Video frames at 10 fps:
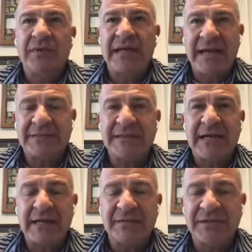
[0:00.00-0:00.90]
exit
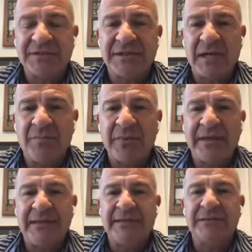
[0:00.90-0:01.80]
out of this
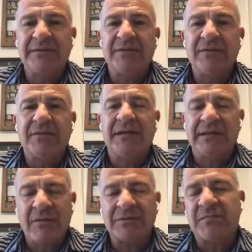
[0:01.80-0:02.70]
company.
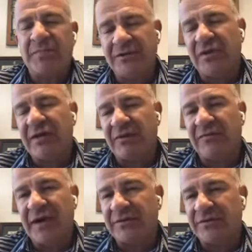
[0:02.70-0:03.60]
And that was a big driving
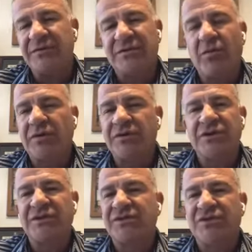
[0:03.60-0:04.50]
factor. It's more
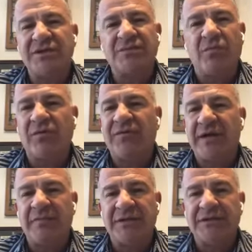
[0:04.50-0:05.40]
just just more
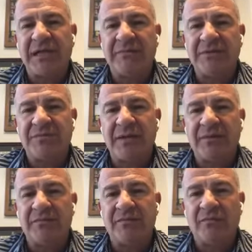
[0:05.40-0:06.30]
family time, to
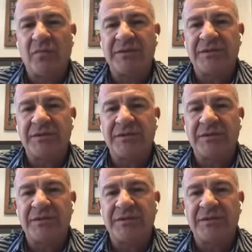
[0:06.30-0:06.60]
spend more